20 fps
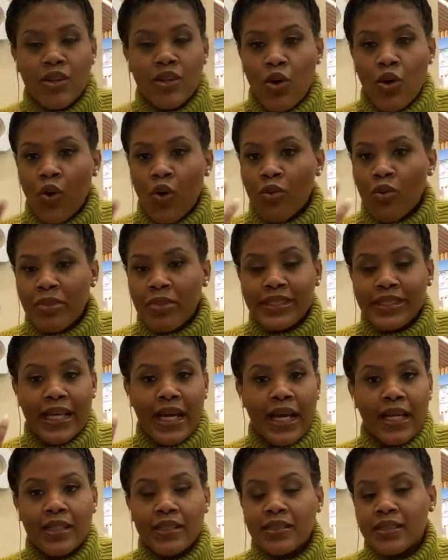own
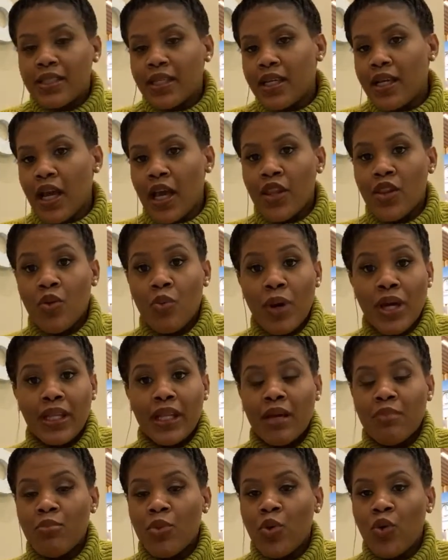mentality and the way they
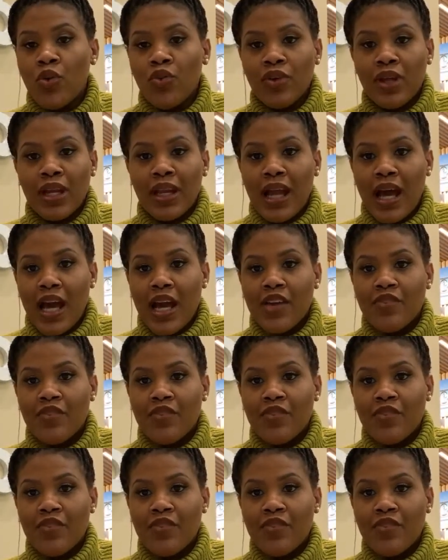move in life.